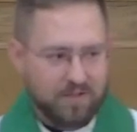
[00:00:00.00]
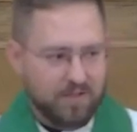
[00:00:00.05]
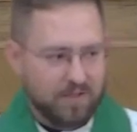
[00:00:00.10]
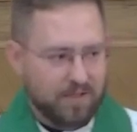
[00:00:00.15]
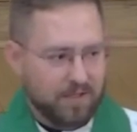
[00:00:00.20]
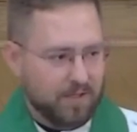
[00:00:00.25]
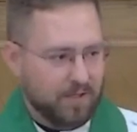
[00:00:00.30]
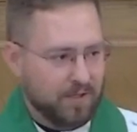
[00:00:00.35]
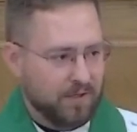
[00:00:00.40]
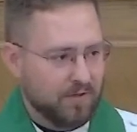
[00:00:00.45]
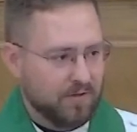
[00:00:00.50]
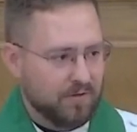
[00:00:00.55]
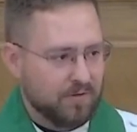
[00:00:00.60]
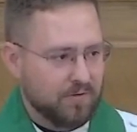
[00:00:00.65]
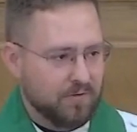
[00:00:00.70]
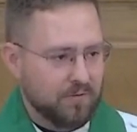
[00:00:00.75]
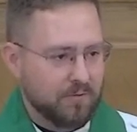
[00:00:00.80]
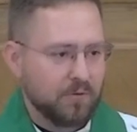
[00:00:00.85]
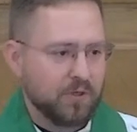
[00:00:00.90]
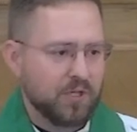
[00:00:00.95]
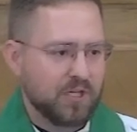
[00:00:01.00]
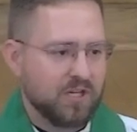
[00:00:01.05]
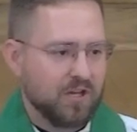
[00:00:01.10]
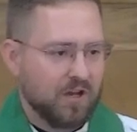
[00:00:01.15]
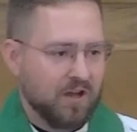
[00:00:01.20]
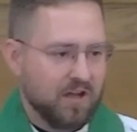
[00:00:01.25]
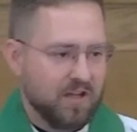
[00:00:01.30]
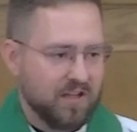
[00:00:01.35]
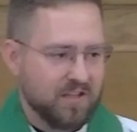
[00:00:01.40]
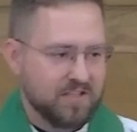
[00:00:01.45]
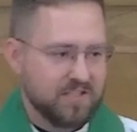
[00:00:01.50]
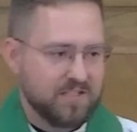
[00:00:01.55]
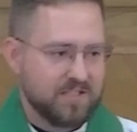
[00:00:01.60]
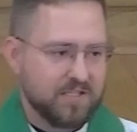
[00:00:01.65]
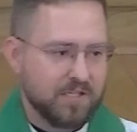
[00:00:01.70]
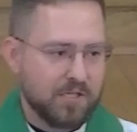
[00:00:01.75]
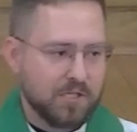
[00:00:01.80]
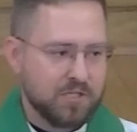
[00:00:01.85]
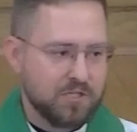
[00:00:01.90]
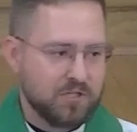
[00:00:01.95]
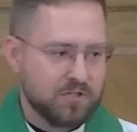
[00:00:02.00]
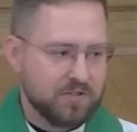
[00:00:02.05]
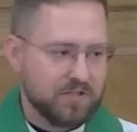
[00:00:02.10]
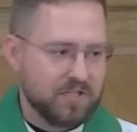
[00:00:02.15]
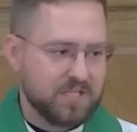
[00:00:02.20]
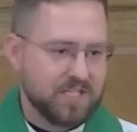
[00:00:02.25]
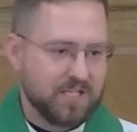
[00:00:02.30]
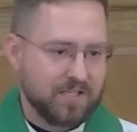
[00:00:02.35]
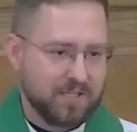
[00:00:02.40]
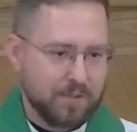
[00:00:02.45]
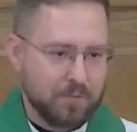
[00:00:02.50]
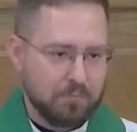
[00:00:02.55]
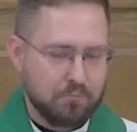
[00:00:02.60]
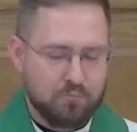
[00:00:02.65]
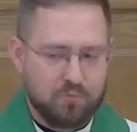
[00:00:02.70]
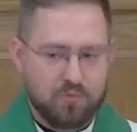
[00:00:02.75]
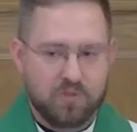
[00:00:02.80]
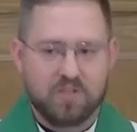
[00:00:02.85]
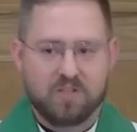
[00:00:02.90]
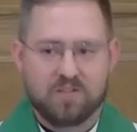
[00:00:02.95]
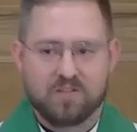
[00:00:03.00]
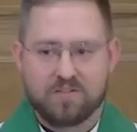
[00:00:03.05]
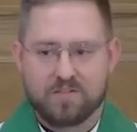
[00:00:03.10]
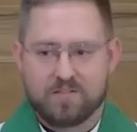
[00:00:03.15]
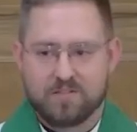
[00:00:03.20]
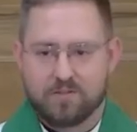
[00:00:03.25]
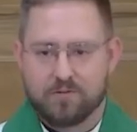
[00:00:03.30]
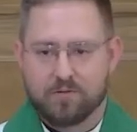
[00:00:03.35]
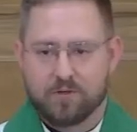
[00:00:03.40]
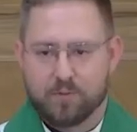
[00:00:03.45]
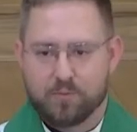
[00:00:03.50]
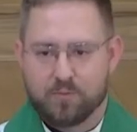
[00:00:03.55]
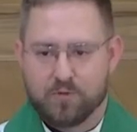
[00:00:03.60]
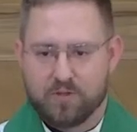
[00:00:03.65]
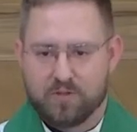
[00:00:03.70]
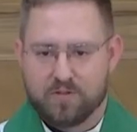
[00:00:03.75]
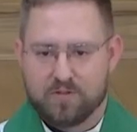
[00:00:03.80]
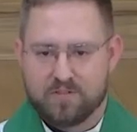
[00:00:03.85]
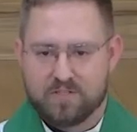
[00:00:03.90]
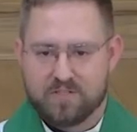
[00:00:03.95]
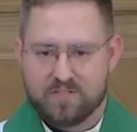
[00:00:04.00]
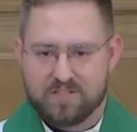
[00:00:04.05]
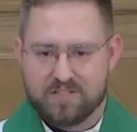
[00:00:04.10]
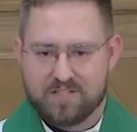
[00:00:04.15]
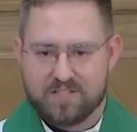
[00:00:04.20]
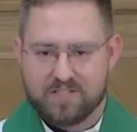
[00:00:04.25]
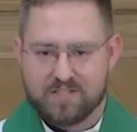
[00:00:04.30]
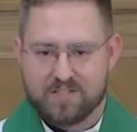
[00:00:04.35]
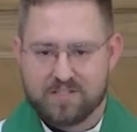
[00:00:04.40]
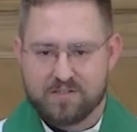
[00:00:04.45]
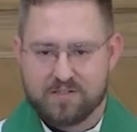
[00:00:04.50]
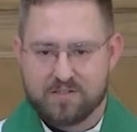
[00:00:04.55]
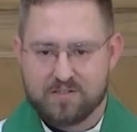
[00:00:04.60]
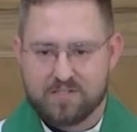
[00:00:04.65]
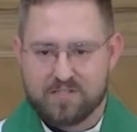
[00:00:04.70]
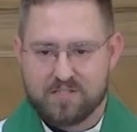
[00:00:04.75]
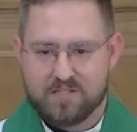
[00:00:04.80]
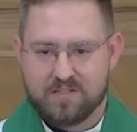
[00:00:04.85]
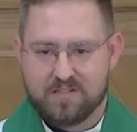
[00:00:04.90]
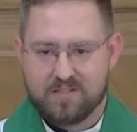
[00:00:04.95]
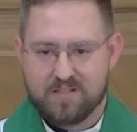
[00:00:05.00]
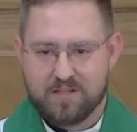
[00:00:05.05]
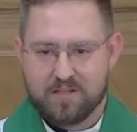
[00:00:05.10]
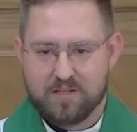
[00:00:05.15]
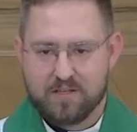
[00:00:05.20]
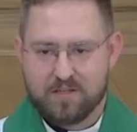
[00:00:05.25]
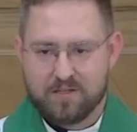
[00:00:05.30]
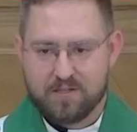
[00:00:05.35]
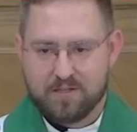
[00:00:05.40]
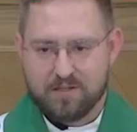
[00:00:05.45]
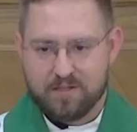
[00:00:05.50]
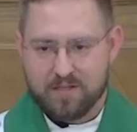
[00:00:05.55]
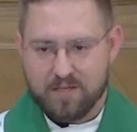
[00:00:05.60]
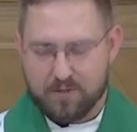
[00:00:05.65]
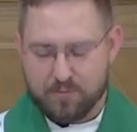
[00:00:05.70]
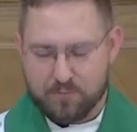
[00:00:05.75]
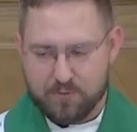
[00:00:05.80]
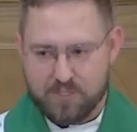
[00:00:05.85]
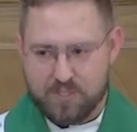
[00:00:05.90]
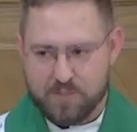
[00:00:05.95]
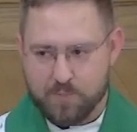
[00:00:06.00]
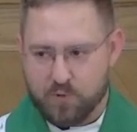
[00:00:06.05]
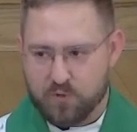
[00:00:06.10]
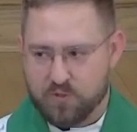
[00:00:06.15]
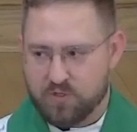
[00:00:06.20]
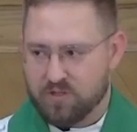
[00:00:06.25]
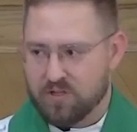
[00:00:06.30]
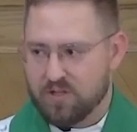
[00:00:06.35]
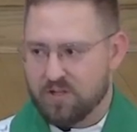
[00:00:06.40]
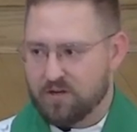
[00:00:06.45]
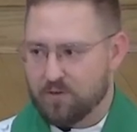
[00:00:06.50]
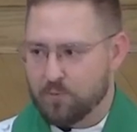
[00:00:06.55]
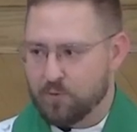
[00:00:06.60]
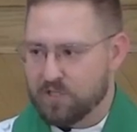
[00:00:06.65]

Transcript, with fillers: uh, we cause injury to Him and to our brothers and sisters and we spoil our